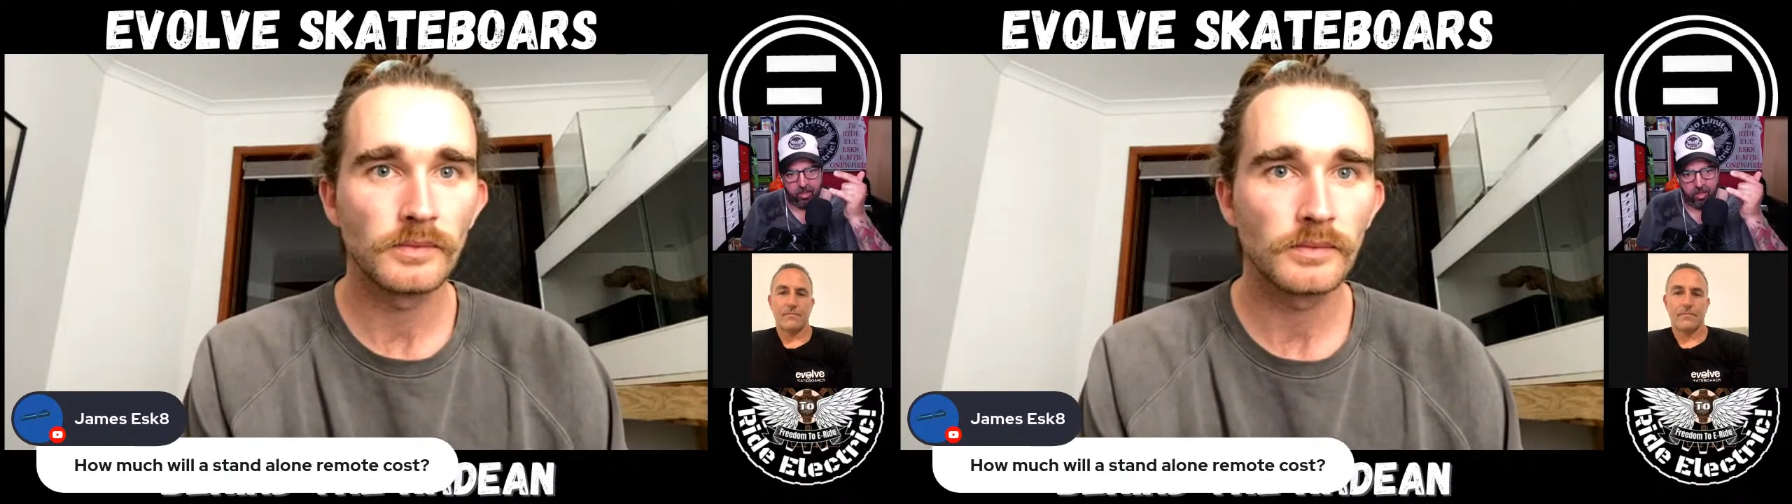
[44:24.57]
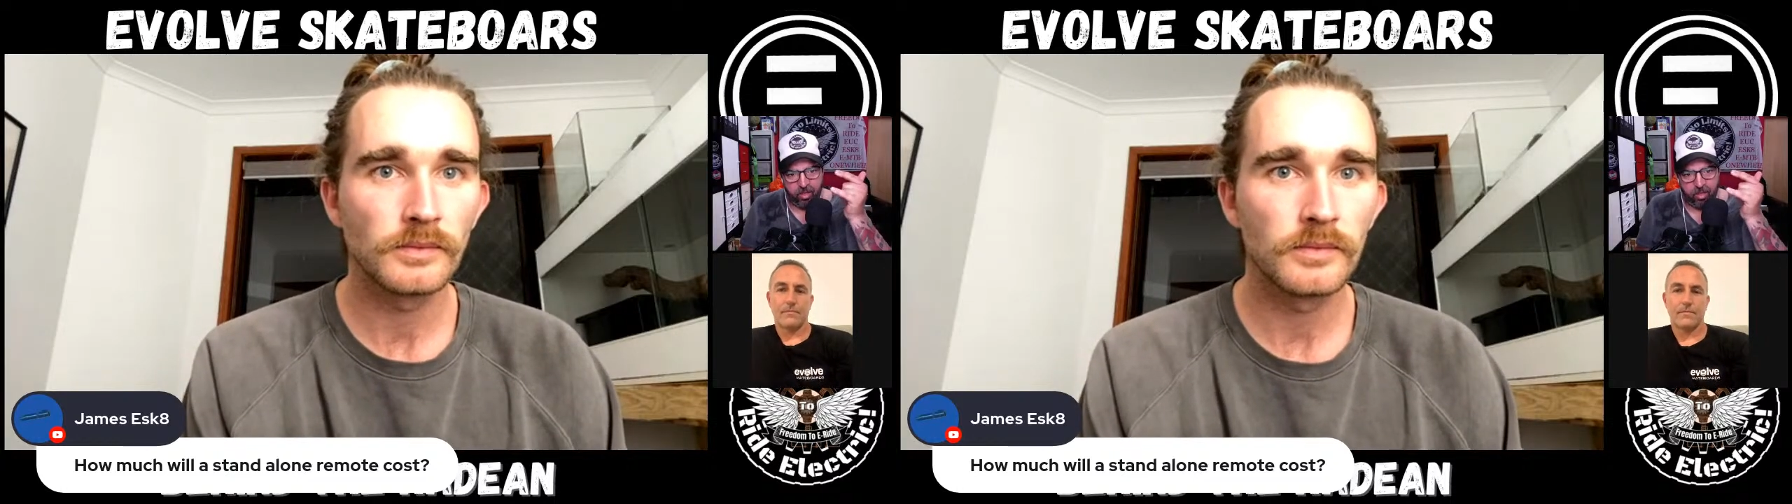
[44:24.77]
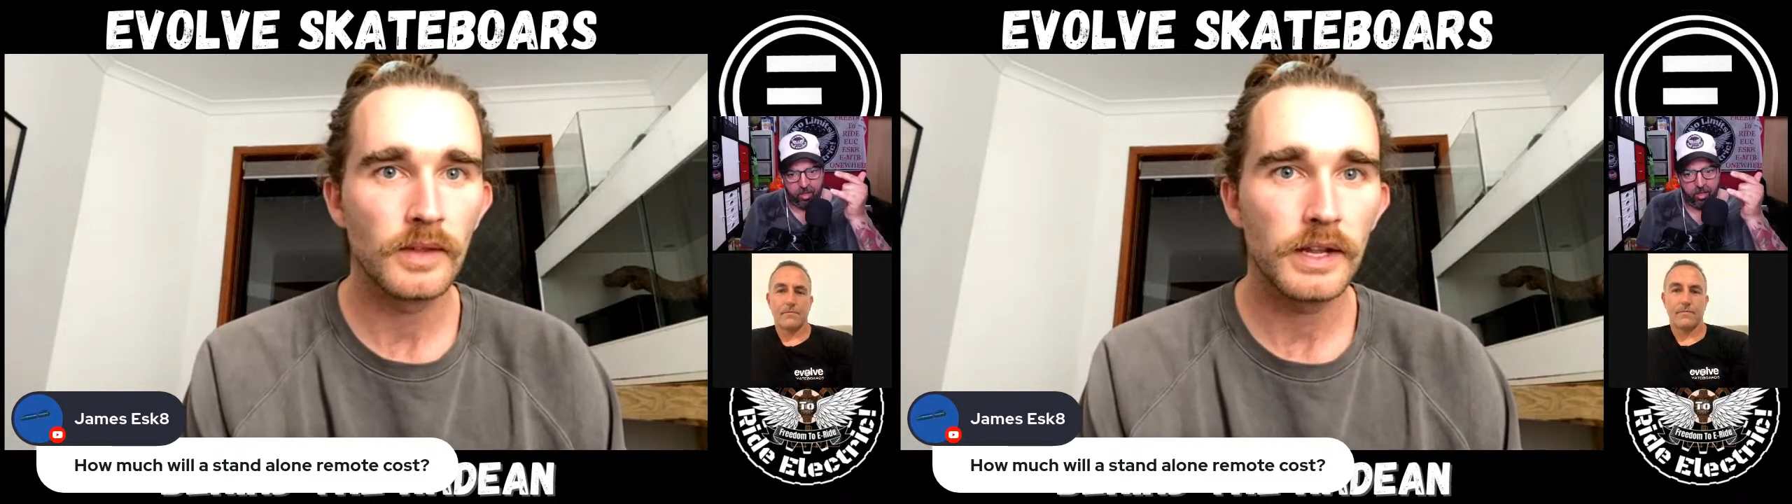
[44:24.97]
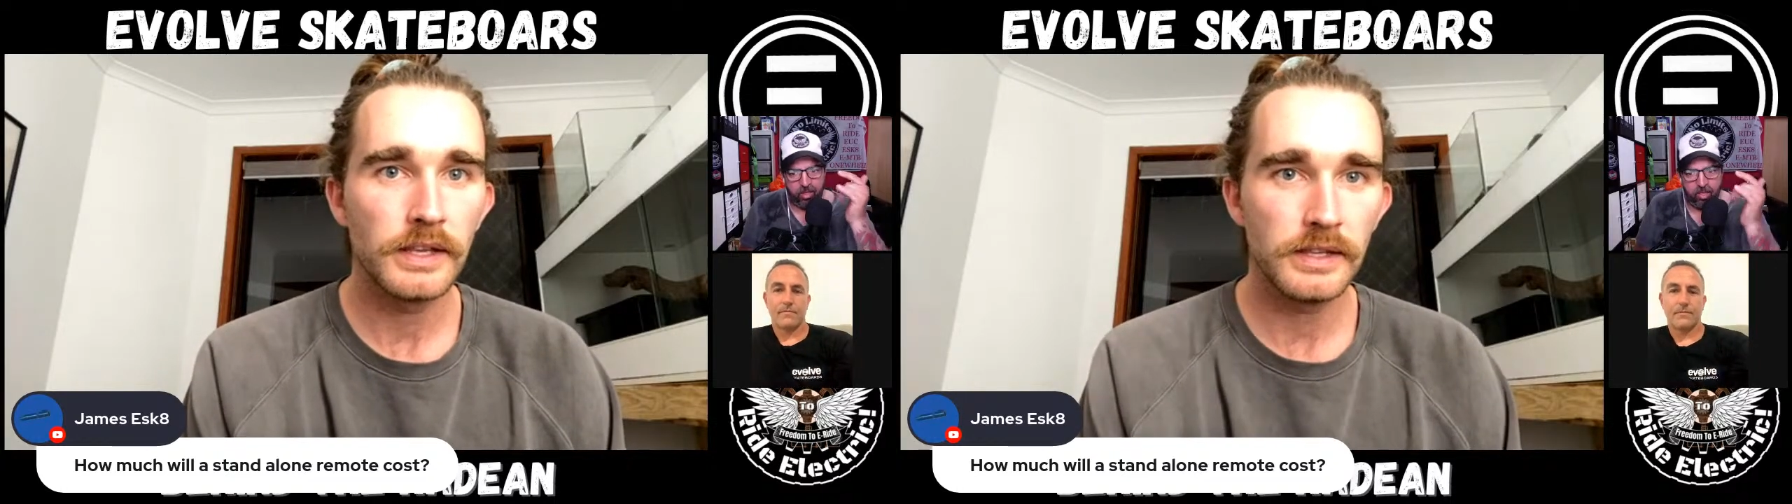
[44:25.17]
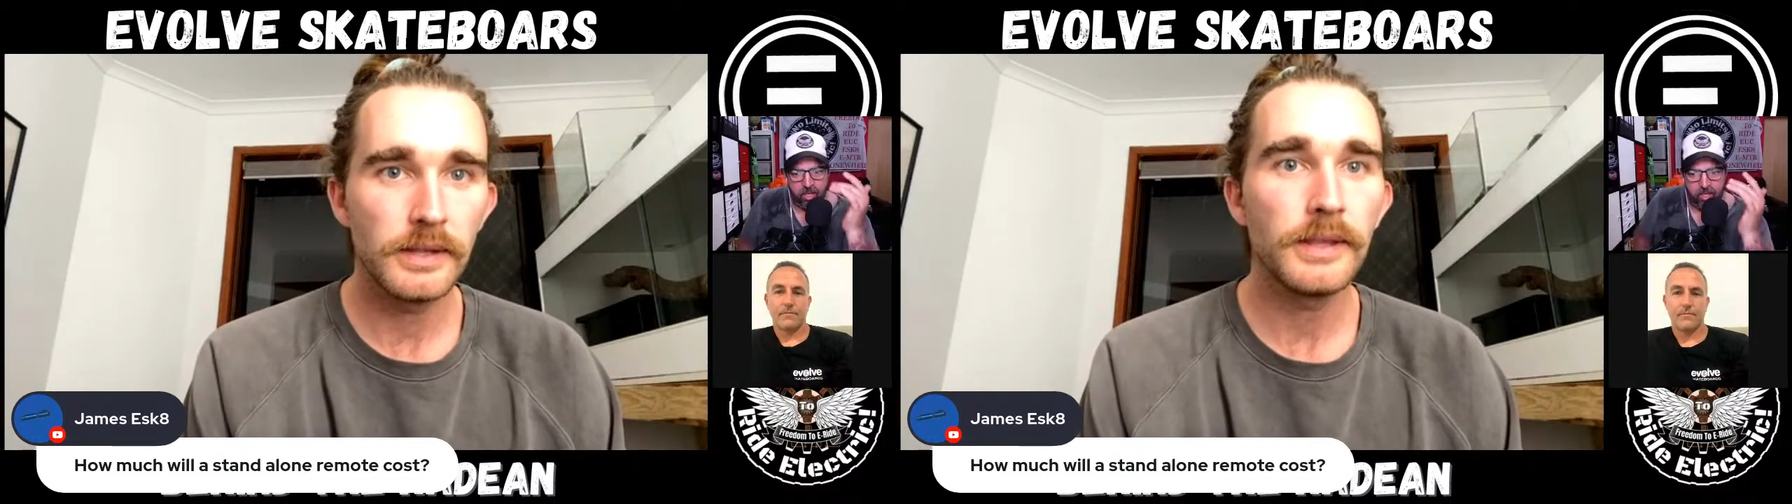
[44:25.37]

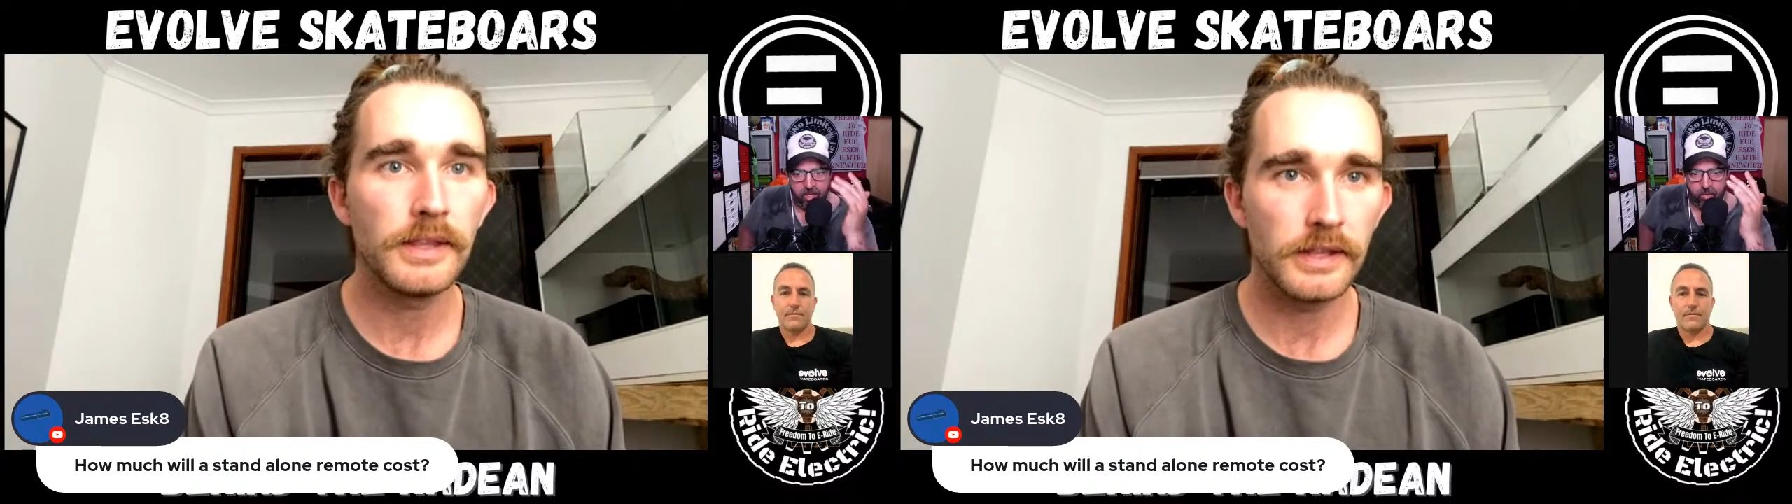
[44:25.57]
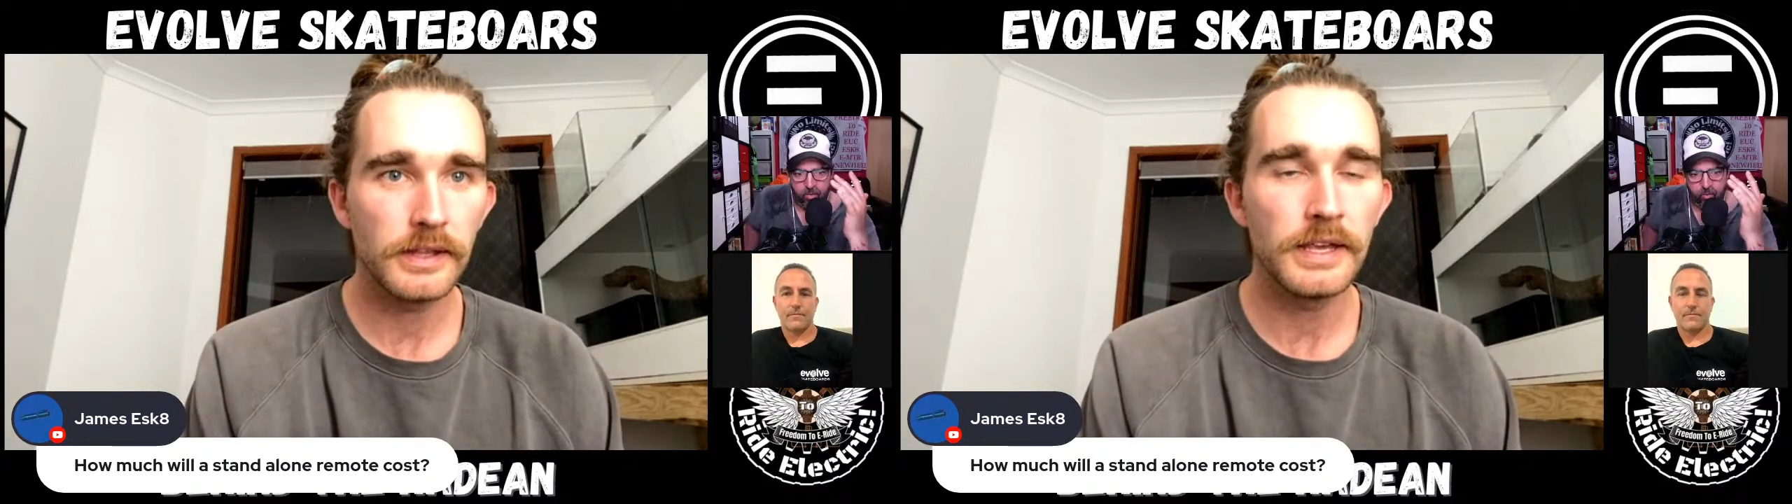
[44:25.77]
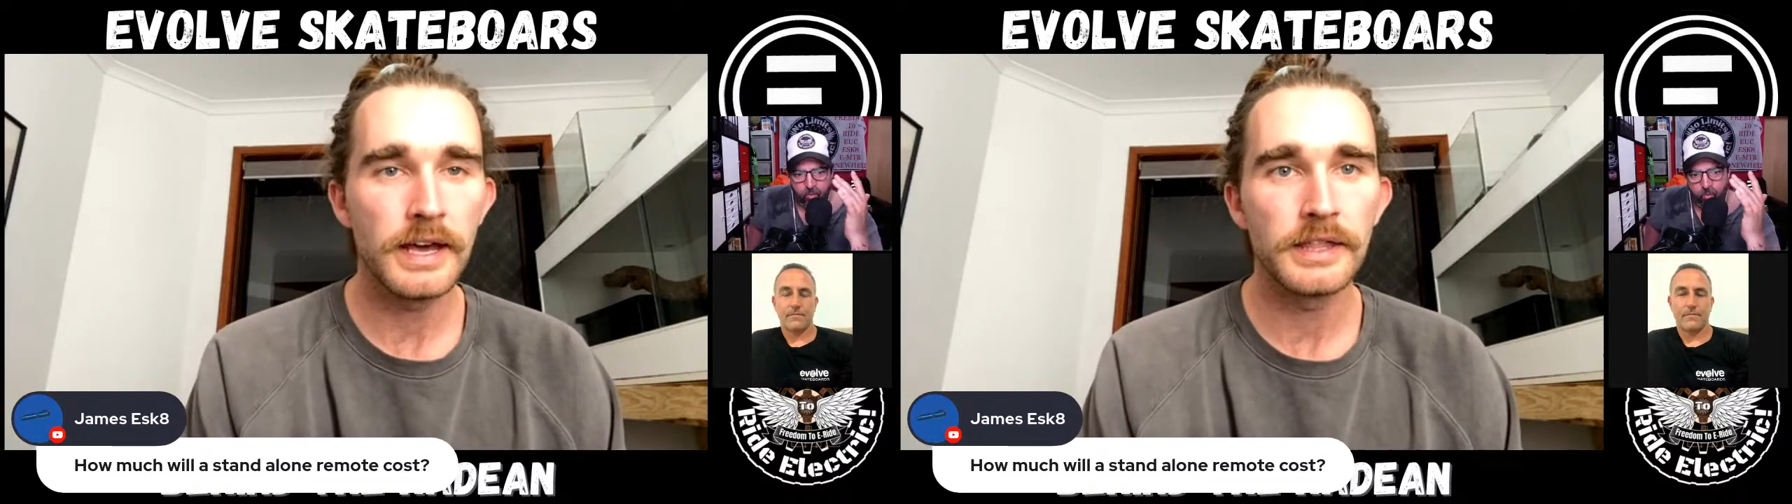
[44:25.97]
Yeah,